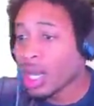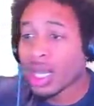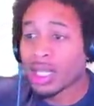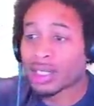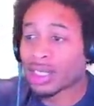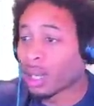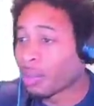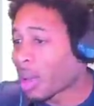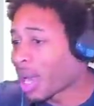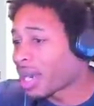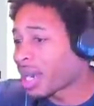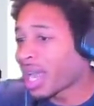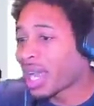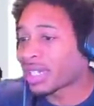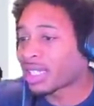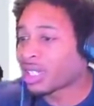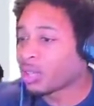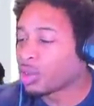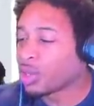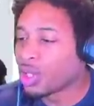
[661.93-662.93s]
Somebody
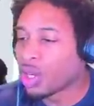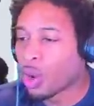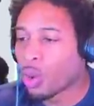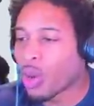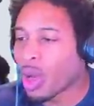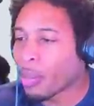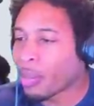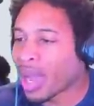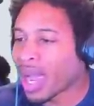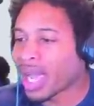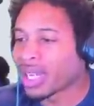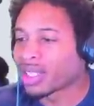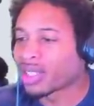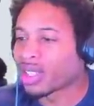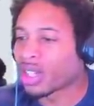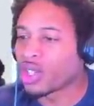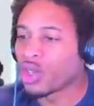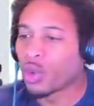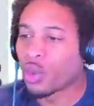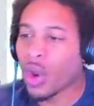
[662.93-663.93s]
asked him, you know, what badges
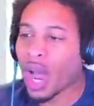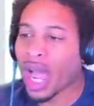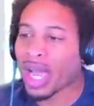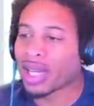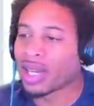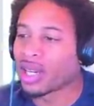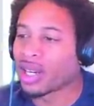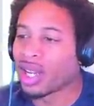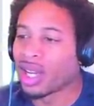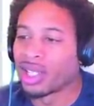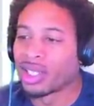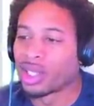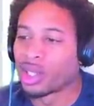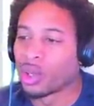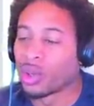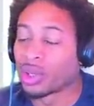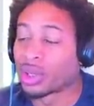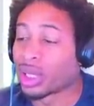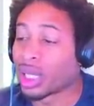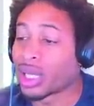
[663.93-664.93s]
are you rocking? And the other
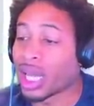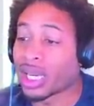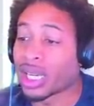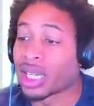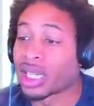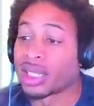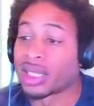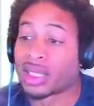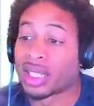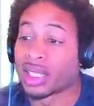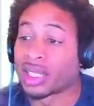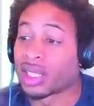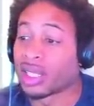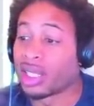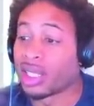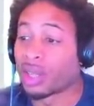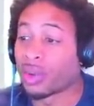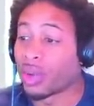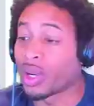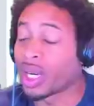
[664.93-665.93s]
dude says, I can
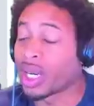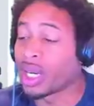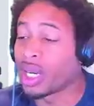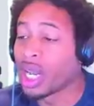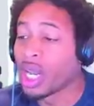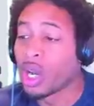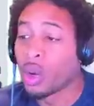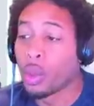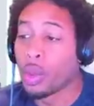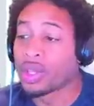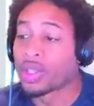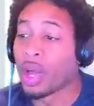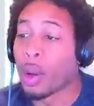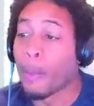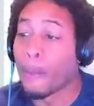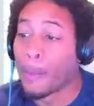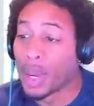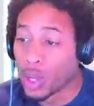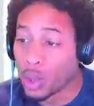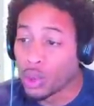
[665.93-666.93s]
consistently green with a
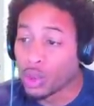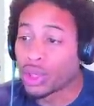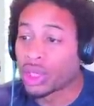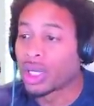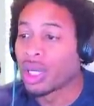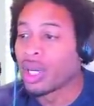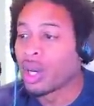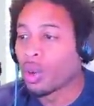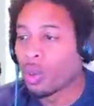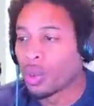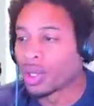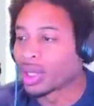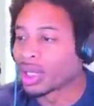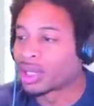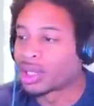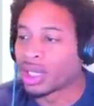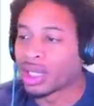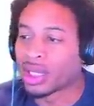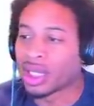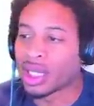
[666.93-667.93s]
boost with the
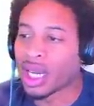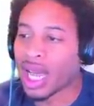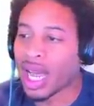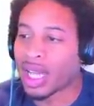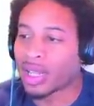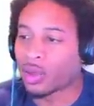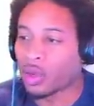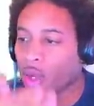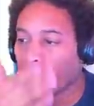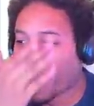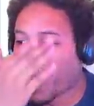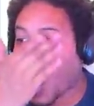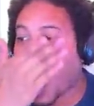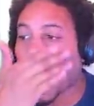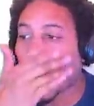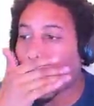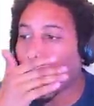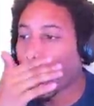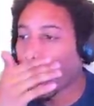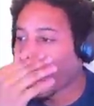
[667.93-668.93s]
69
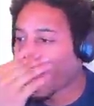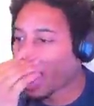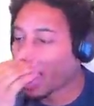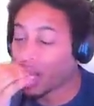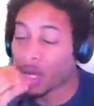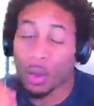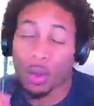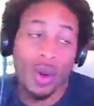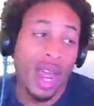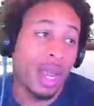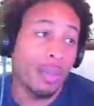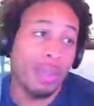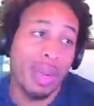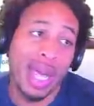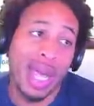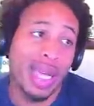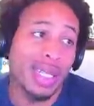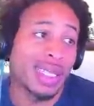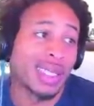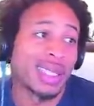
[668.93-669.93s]
three-pointer and the right
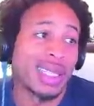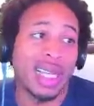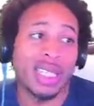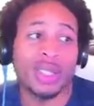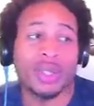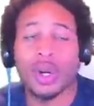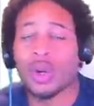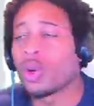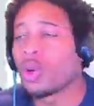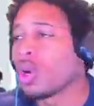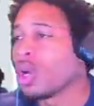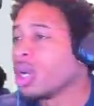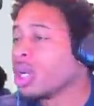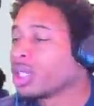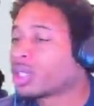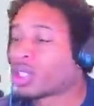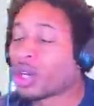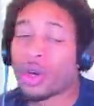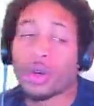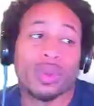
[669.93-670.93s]
badges. That's true.
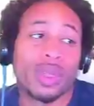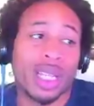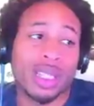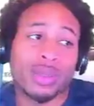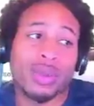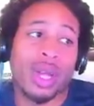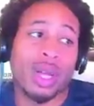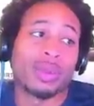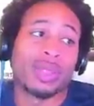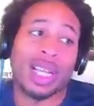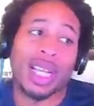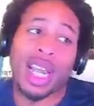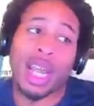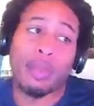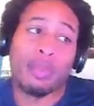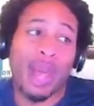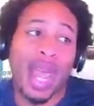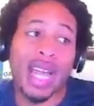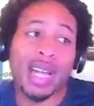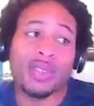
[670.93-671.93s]
So that's what I'm
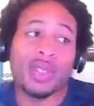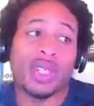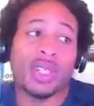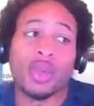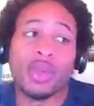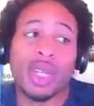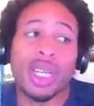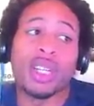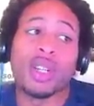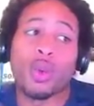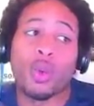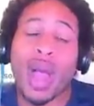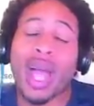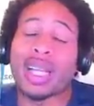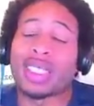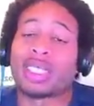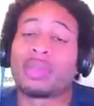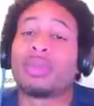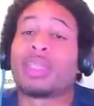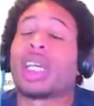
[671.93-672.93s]
saying. Patrick, you need to
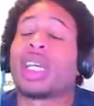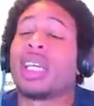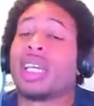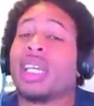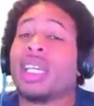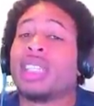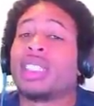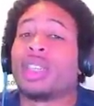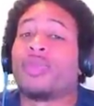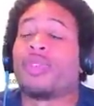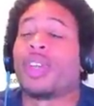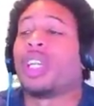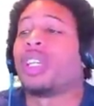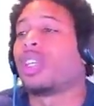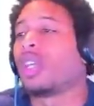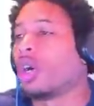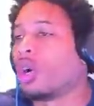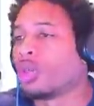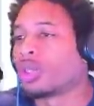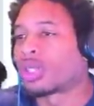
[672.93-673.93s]
watch some Jai Eazy
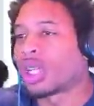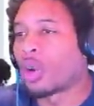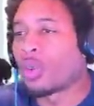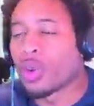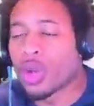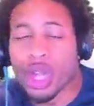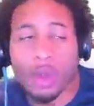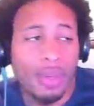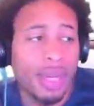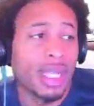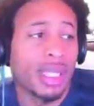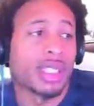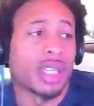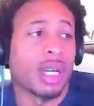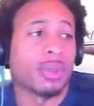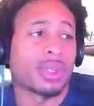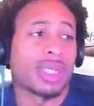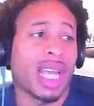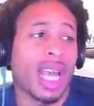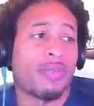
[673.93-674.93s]
videos. There will be a
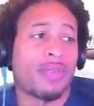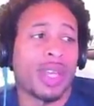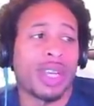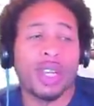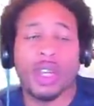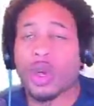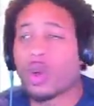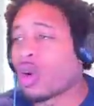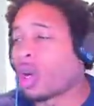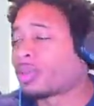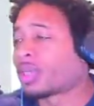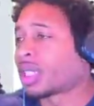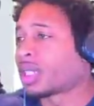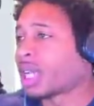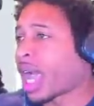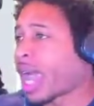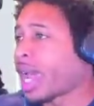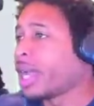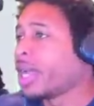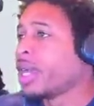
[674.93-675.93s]
jump shot video up
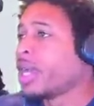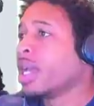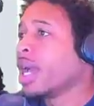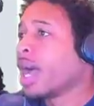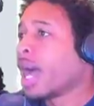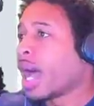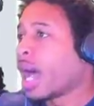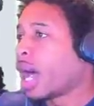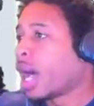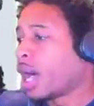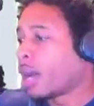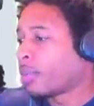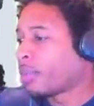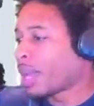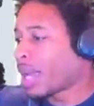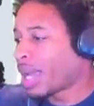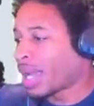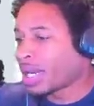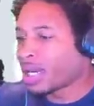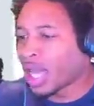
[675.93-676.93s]
tonight. Um,
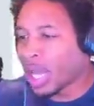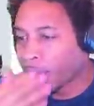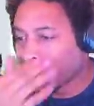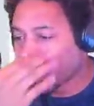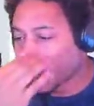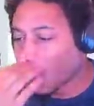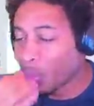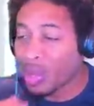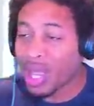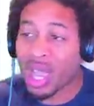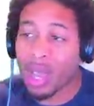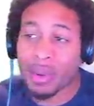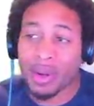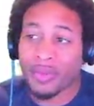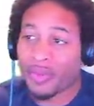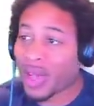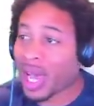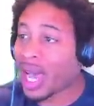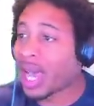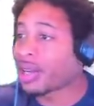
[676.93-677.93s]
and, and you'll be able to
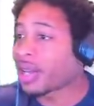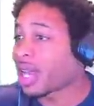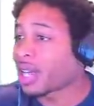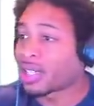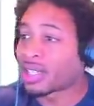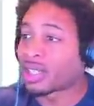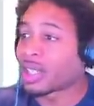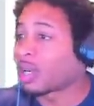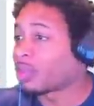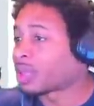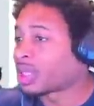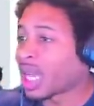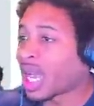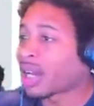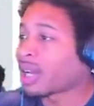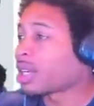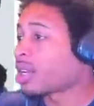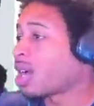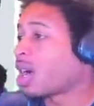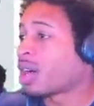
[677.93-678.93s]
find out a jump
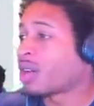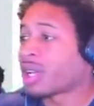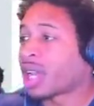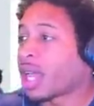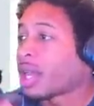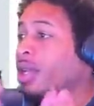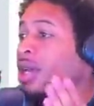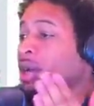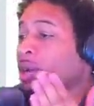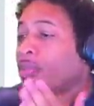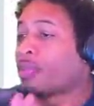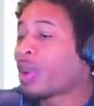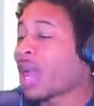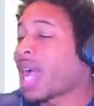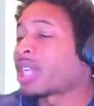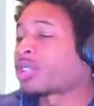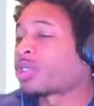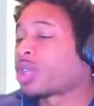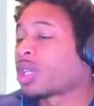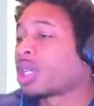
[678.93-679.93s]
shot and all that.
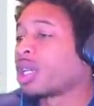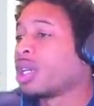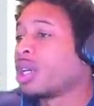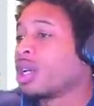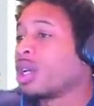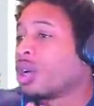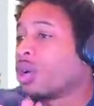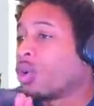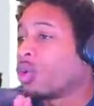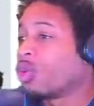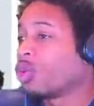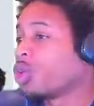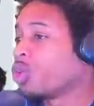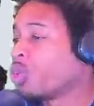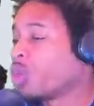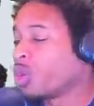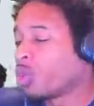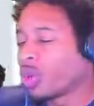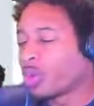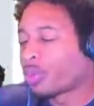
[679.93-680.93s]
Patrick, we,
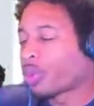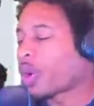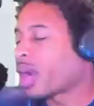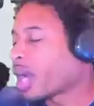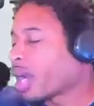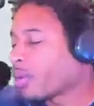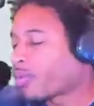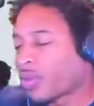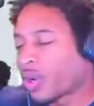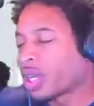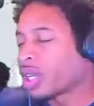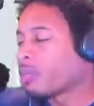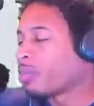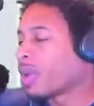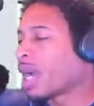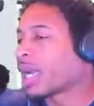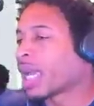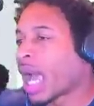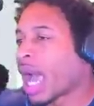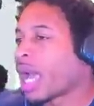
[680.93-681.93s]
we, we praying for you,
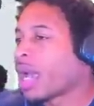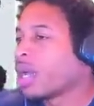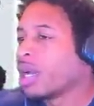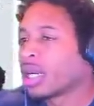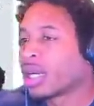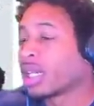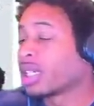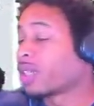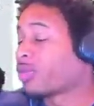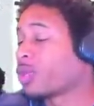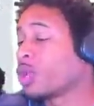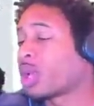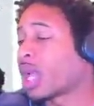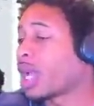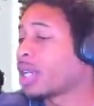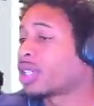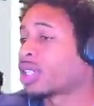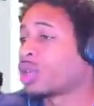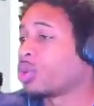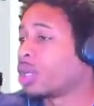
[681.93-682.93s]
my guy. Because if you
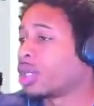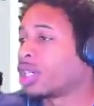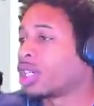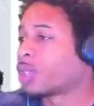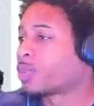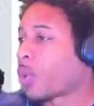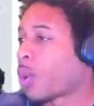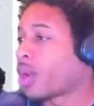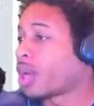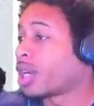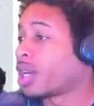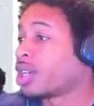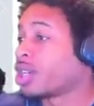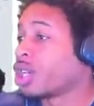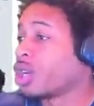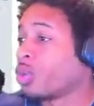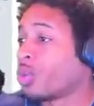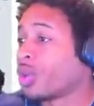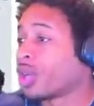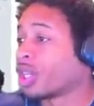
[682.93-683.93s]
can't shoot at this point in the
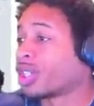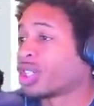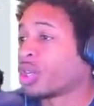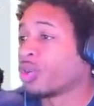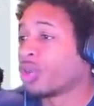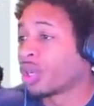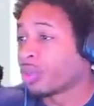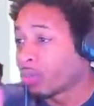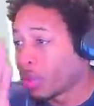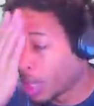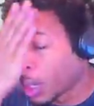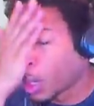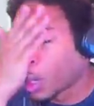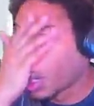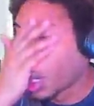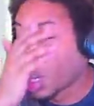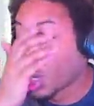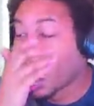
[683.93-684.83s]
year with a shooting bill,